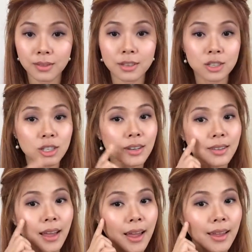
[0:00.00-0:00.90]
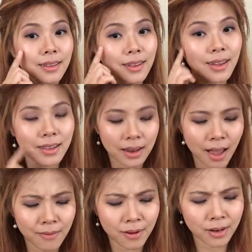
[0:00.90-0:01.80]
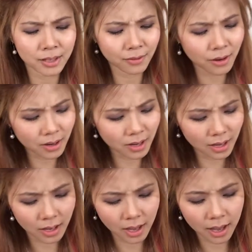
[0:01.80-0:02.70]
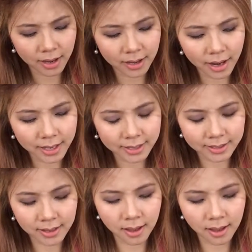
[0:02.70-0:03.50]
the cheek that I have on is a very nice,